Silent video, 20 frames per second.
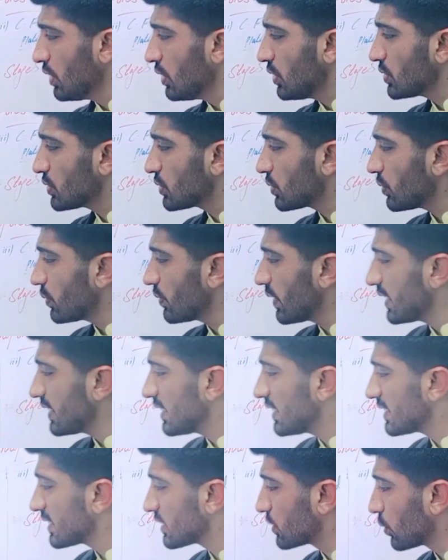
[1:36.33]
So when
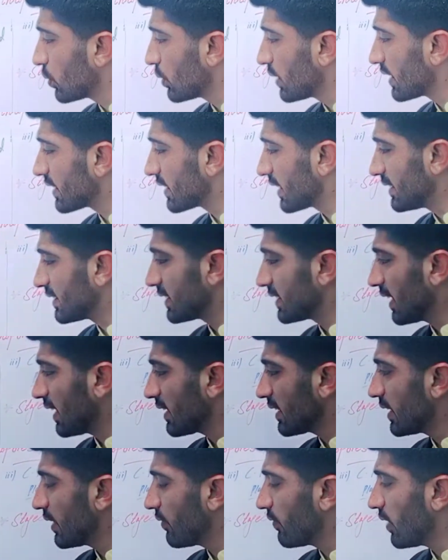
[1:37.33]
these grown in culture,
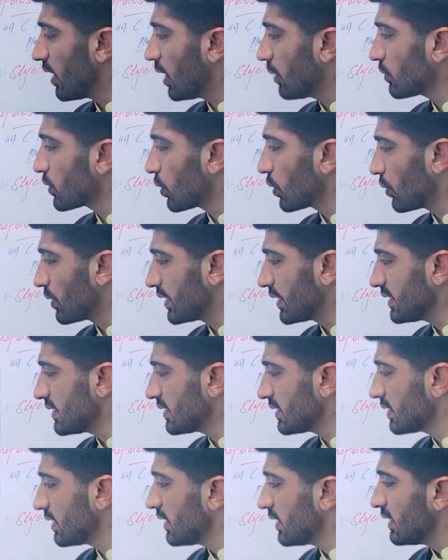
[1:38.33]
they form
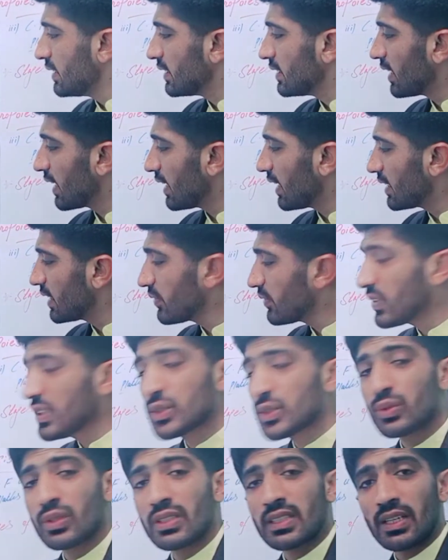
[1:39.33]
colonies. There are different
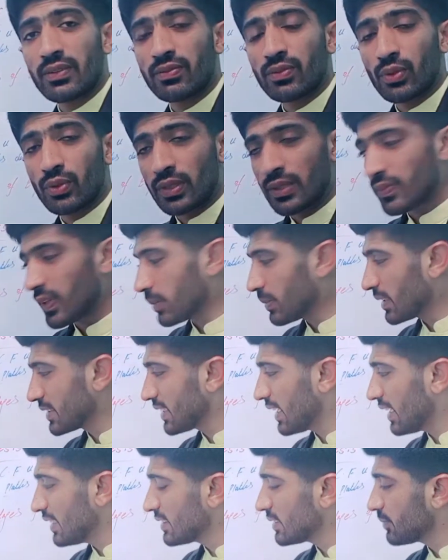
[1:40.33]
unit of colony forming
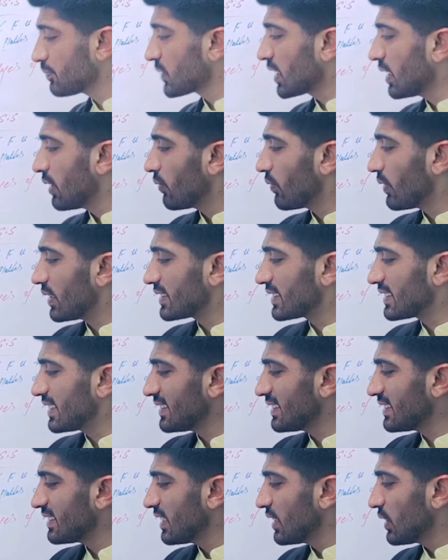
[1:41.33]
cells. First
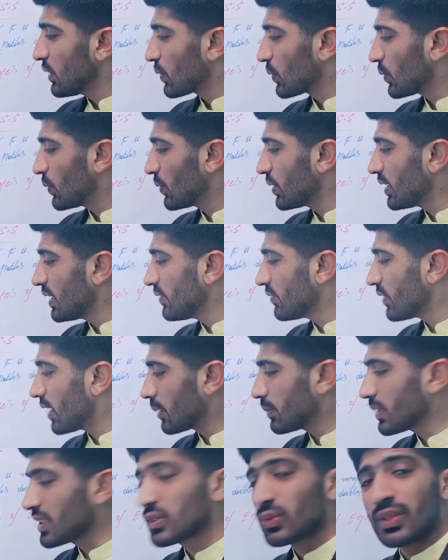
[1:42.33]
is colony
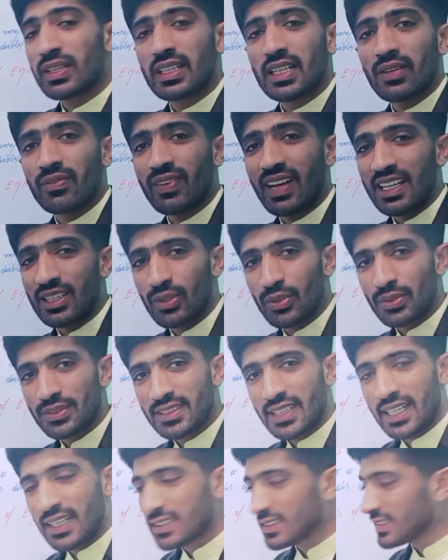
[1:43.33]
forming unit of
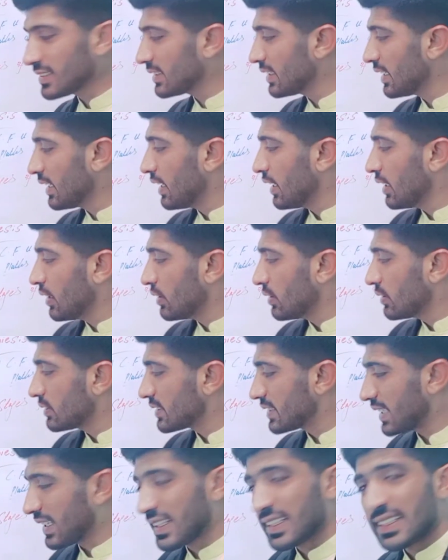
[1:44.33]
erythrocytes.
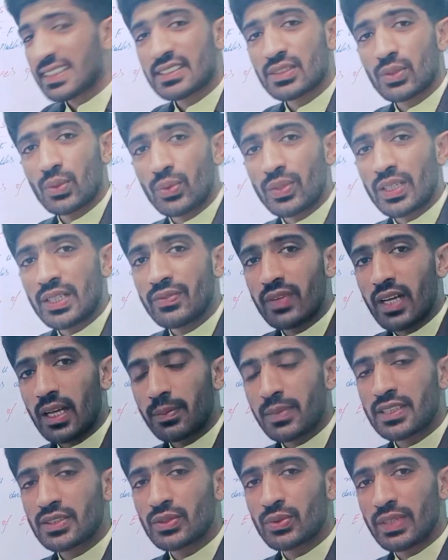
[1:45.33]
Second is colony
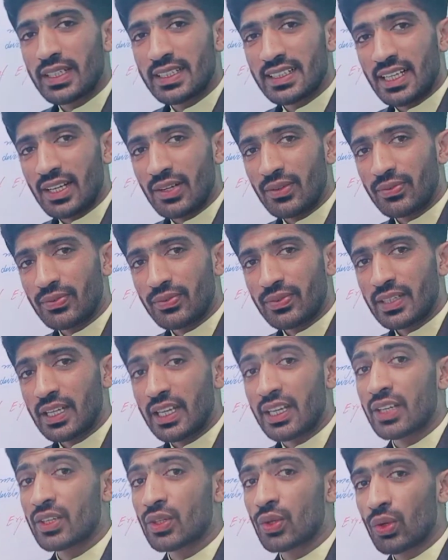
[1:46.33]
forming unit of
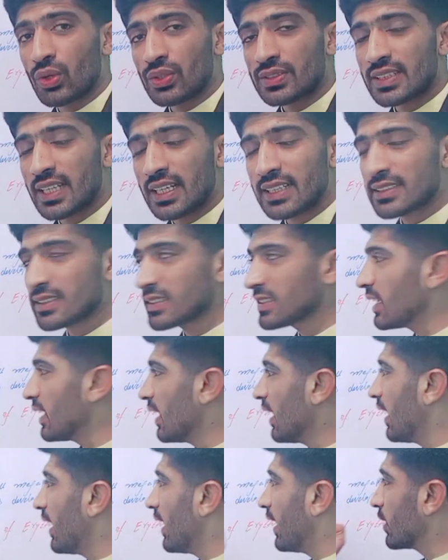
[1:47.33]
granulocytes.
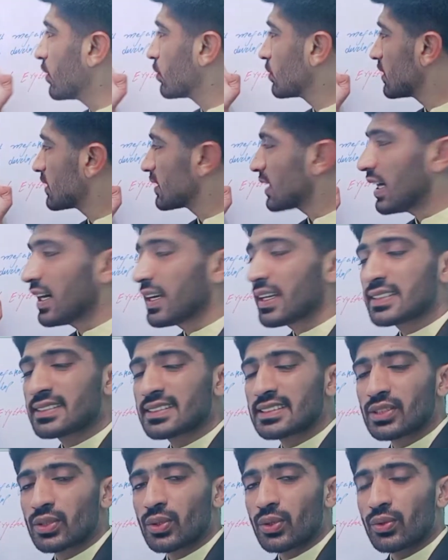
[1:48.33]
And on the third is